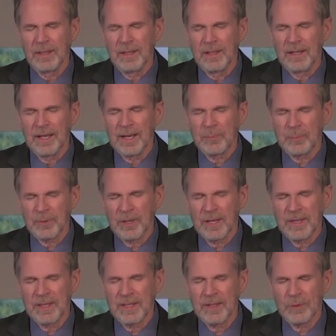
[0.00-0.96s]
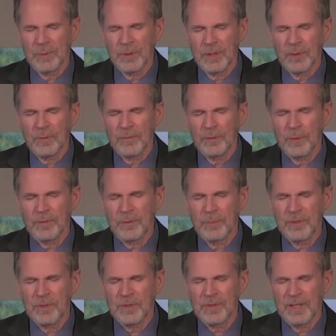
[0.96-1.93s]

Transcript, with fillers: I pray that as we go forward from this